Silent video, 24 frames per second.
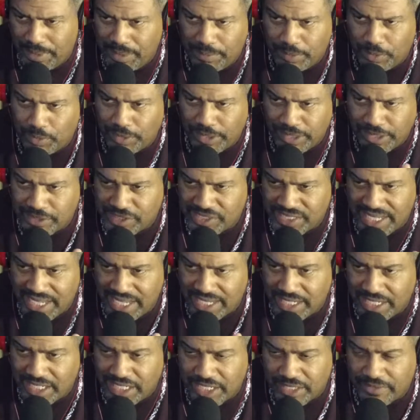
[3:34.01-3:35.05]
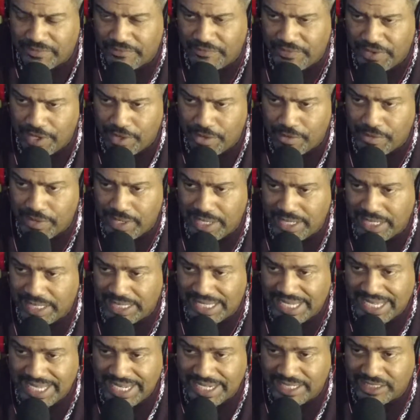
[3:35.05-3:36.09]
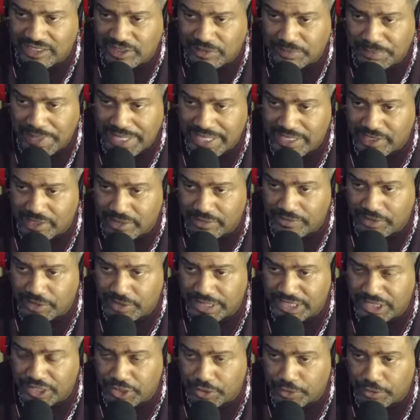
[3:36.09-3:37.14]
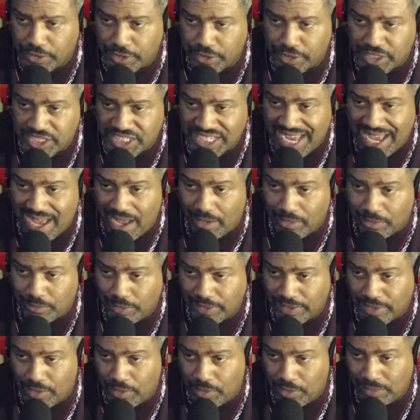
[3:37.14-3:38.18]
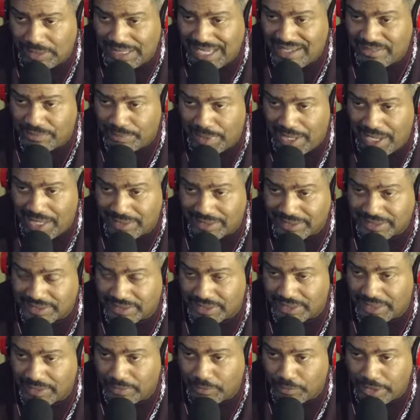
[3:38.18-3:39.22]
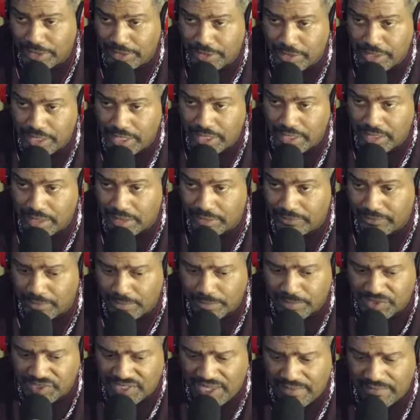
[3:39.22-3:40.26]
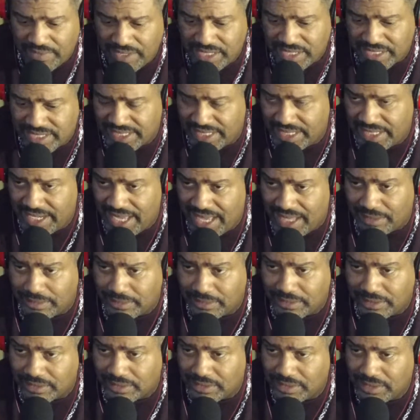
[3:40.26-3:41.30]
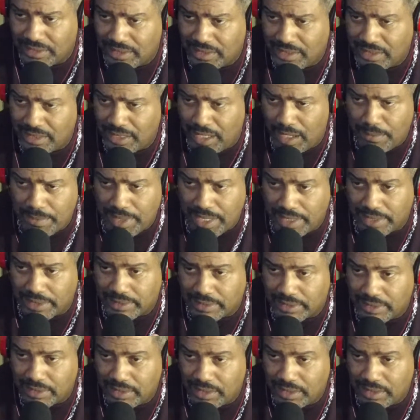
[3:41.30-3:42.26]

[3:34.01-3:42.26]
People don't understand it is very inexpensive to insure your child with a whole life policy when they're young, from $7 to $10 a month.